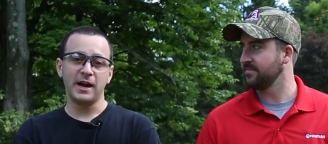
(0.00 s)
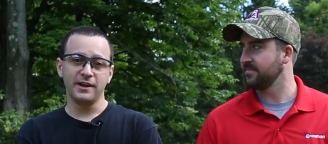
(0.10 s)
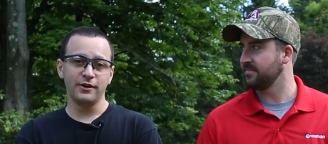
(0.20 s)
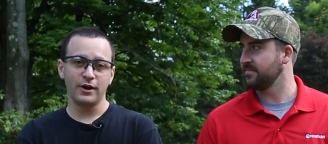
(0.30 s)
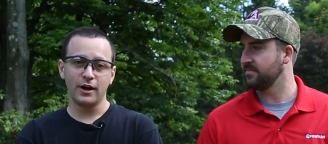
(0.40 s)

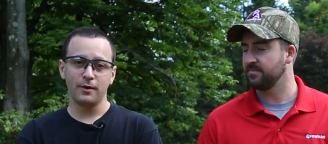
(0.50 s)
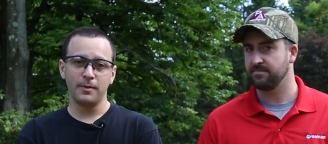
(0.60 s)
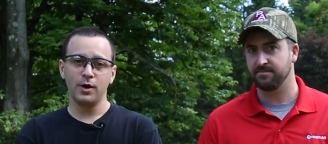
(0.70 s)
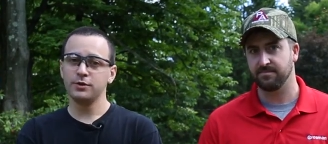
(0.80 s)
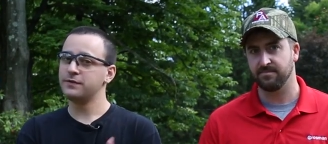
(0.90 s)
Speaker 1: Pioneer
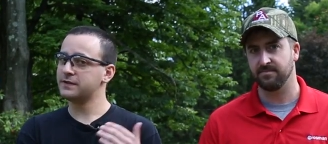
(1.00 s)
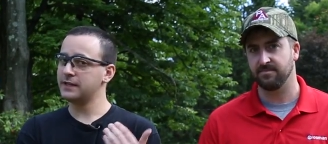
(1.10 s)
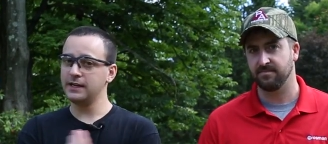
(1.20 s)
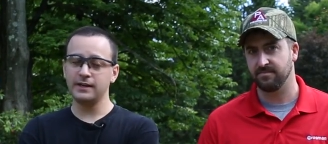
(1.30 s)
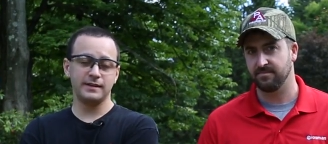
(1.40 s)
Airbow, you've
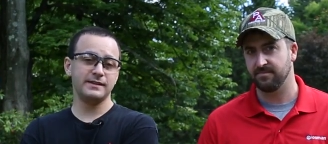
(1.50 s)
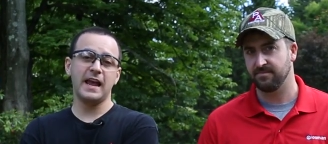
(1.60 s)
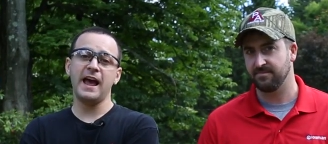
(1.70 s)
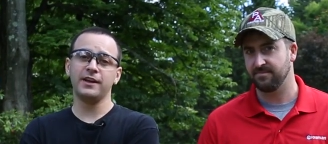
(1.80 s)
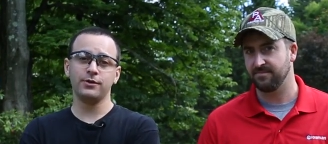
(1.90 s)
seen it.
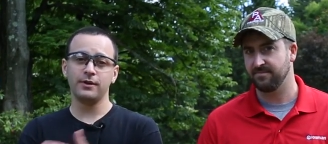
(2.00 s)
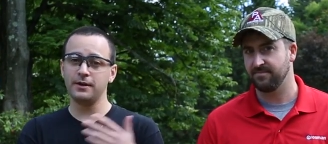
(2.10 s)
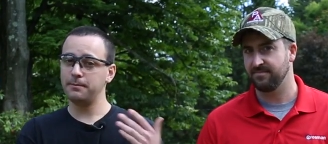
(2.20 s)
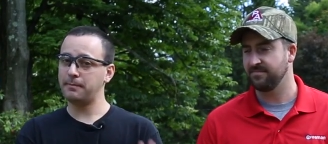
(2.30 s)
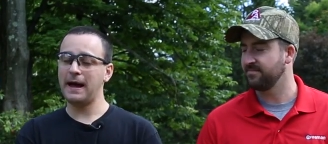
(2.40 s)
Accurate,
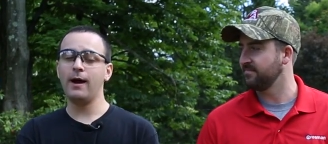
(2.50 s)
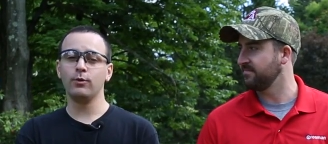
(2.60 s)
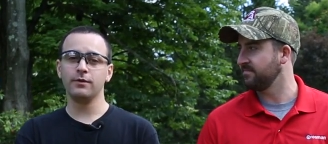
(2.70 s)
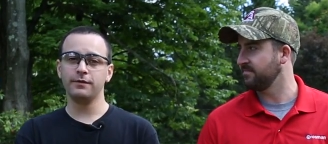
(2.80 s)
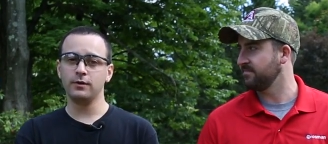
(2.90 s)

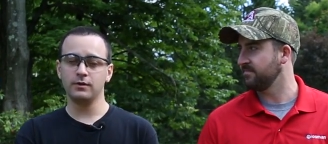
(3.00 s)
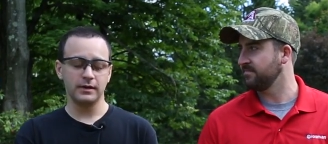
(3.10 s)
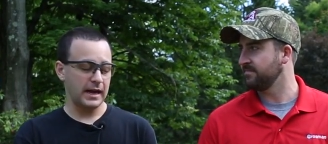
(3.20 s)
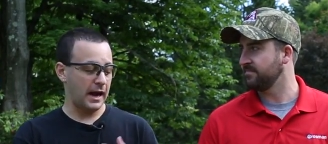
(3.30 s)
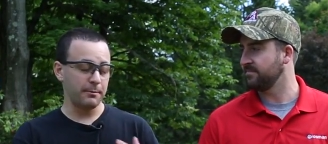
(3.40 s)

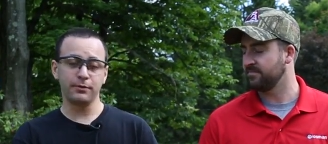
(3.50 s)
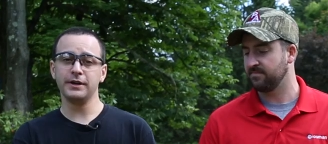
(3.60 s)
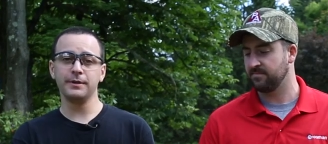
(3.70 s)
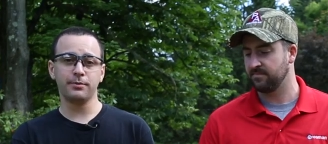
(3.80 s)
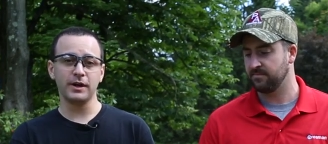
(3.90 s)
powerful. I'm
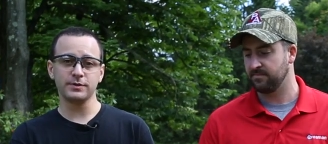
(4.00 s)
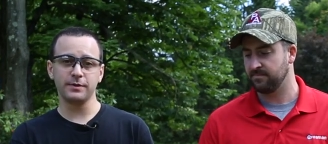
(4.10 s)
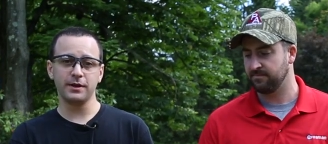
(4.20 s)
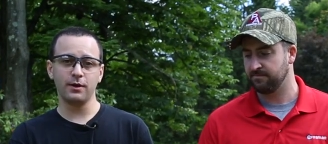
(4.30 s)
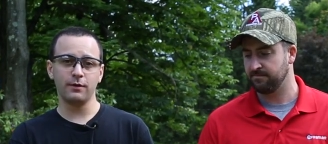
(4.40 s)
pretty impressed
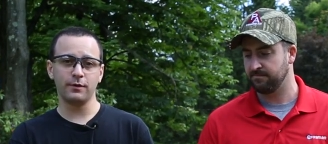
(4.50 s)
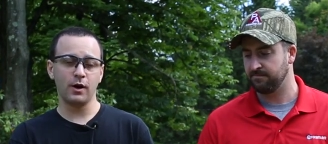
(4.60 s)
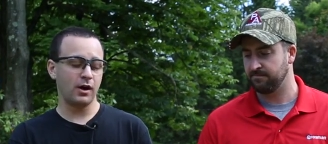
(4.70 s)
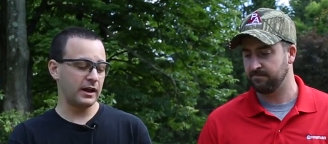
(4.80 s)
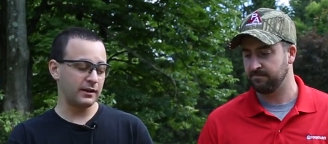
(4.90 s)
with it
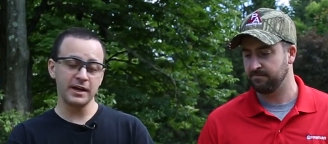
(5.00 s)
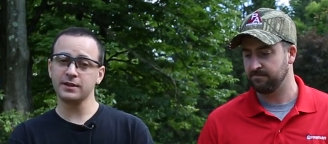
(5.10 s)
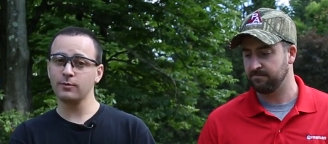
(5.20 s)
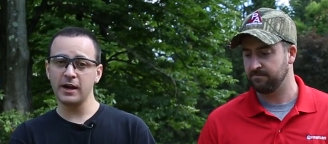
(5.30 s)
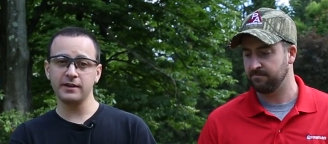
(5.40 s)
overall. I like
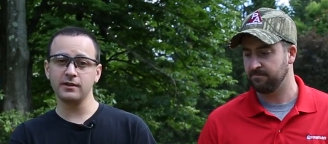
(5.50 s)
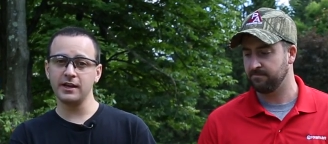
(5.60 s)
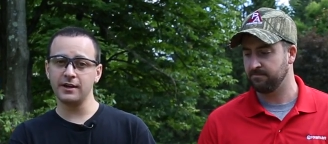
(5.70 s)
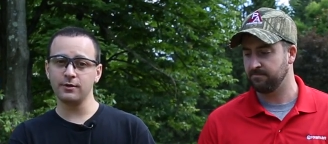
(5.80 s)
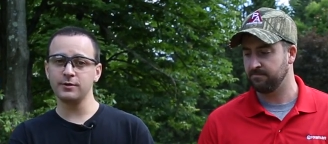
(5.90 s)
the
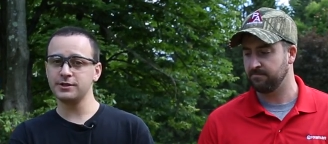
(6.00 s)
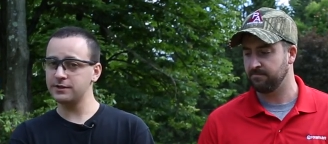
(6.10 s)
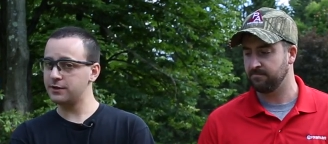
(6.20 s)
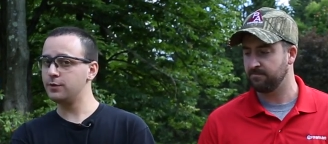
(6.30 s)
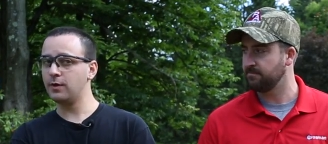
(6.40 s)
regulator, which is
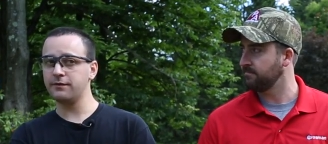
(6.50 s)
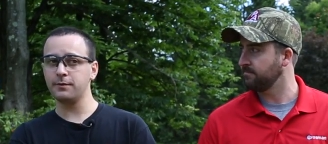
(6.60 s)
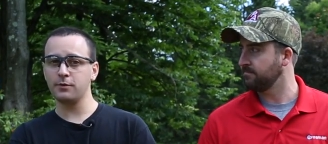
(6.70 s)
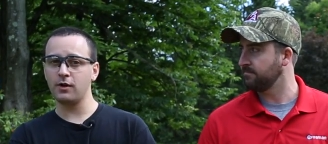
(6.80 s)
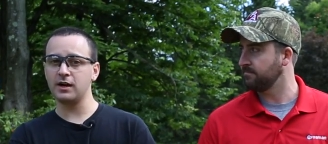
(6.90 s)
a new one
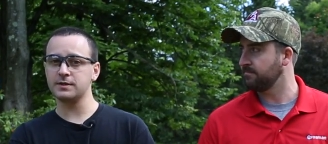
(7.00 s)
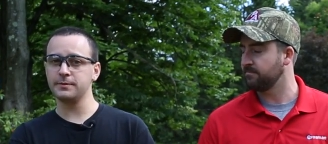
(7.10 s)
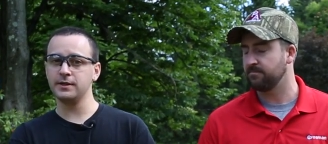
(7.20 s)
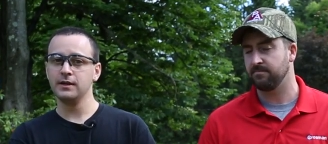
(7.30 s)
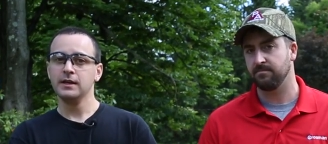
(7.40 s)
from
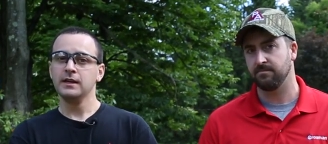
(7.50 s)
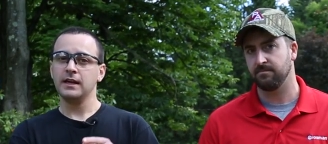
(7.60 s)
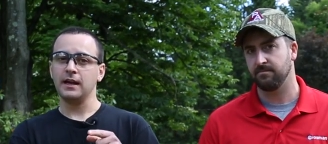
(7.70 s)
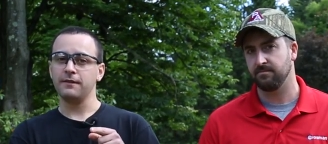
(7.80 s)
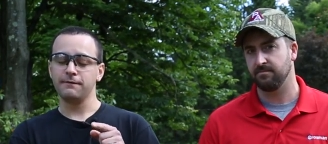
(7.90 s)
Crosman.
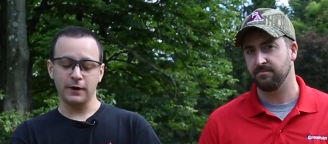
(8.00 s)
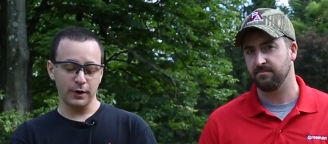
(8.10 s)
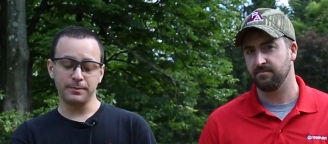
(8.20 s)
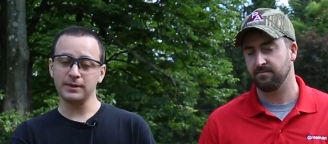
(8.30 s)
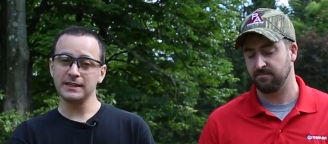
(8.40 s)
Uh,
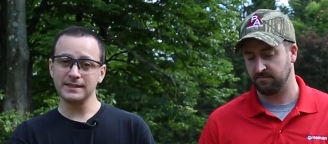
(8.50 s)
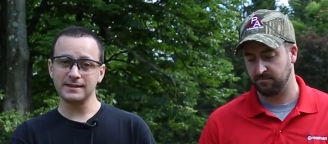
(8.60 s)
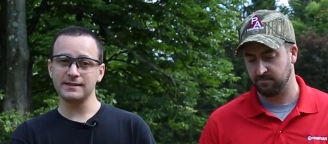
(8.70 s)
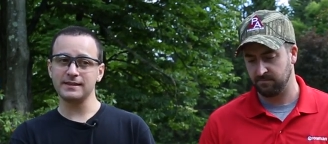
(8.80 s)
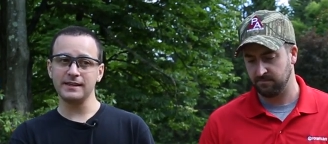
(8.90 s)
very pleased
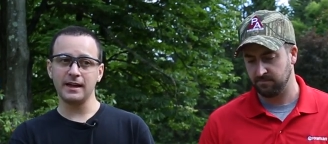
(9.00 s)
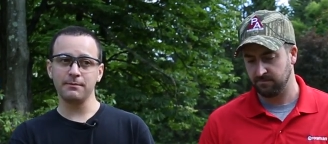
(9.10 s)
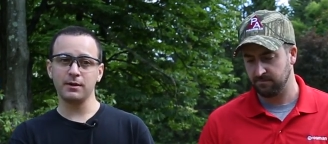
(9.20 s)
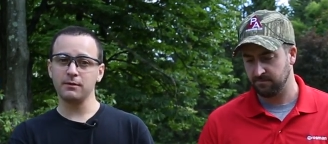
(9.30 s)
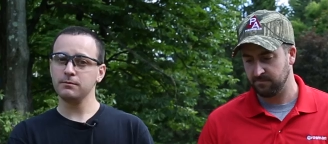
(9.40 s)
to see
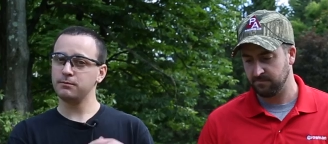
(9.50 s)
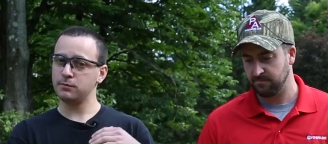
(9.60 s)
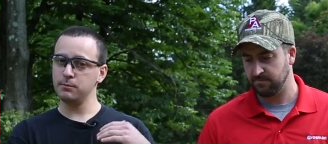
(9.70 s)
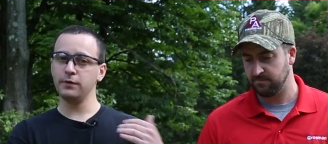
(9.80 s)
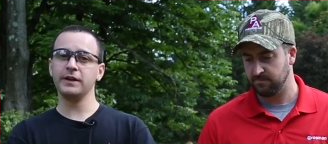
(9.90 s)
them
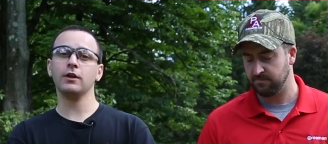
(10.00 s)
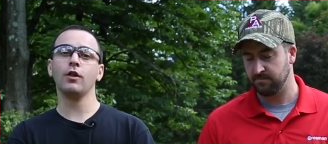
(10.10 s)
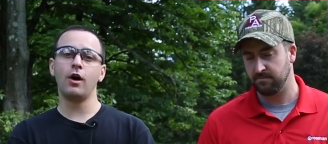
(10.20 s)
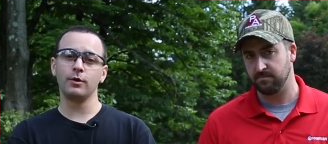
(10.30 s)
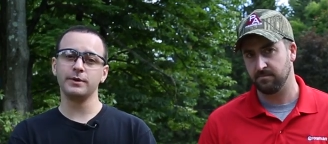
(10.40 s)
moving
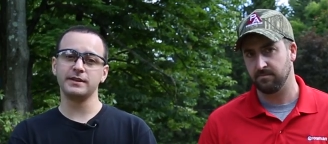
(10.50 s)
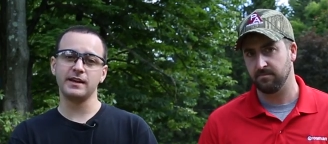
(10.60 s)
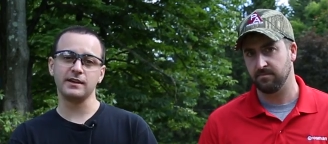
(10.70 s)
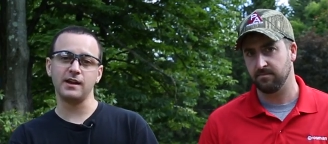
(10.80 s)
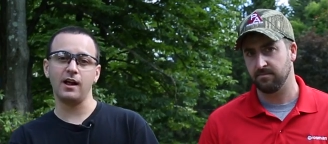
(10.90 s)
along with the
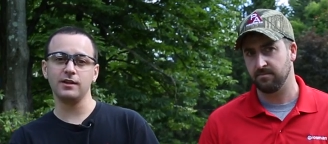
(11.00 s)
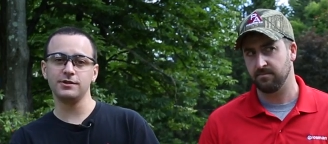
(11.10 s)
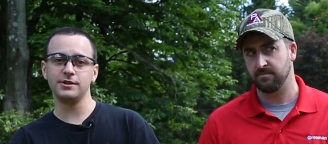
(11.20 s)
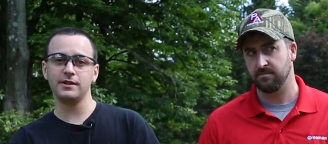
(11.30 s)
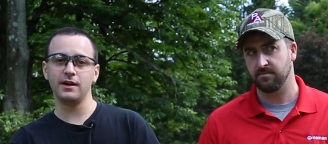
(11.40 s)

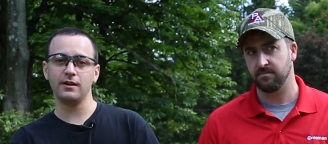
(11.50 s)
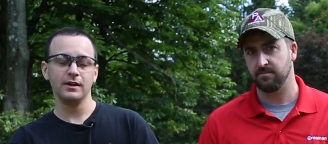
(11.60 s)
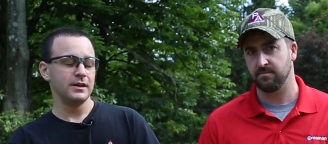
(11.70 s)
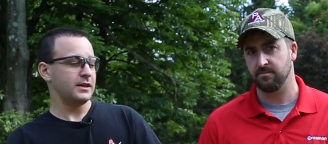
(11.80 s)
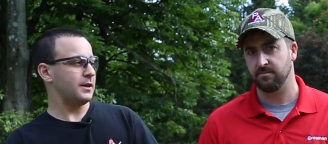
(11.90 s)
technology there.
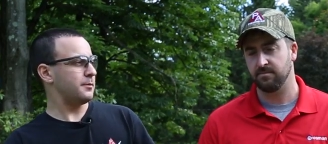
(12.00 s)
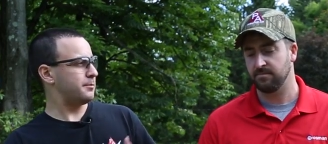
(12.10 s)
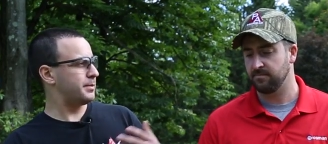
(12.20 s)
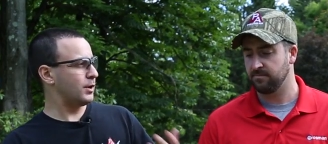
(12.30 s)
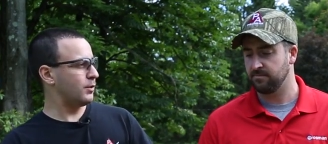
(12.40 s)
Uh,
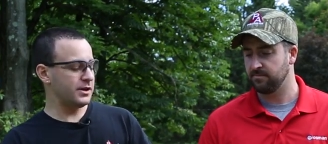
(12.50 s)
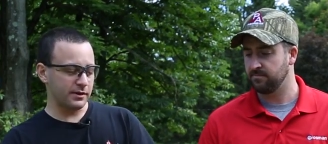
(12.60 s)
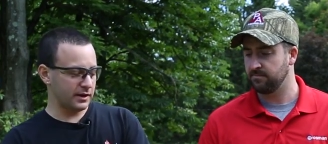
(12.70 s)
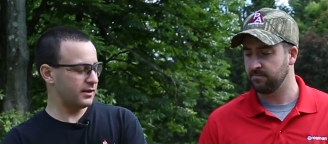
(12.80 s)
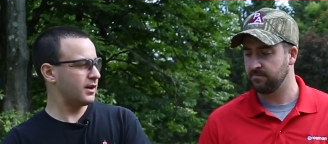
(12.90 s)
Bill, what do you think